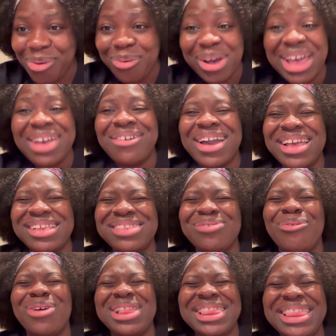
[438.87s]
Where is
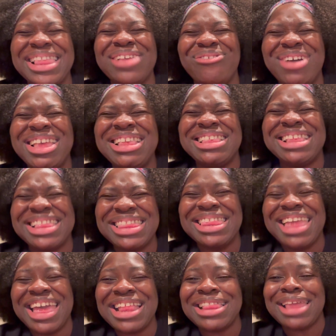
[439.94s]

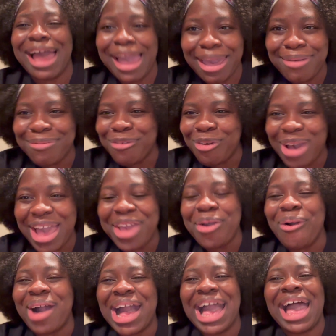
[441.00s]
the time where
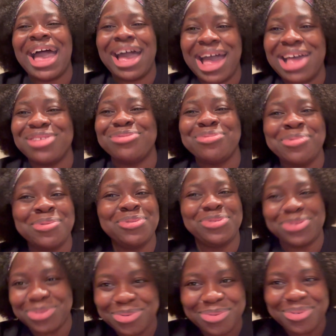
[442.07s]
your car has hooked
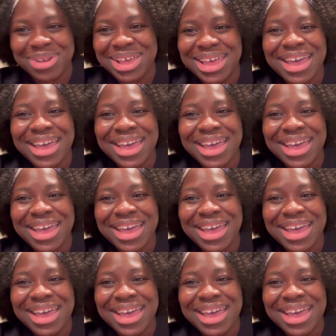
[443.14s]
you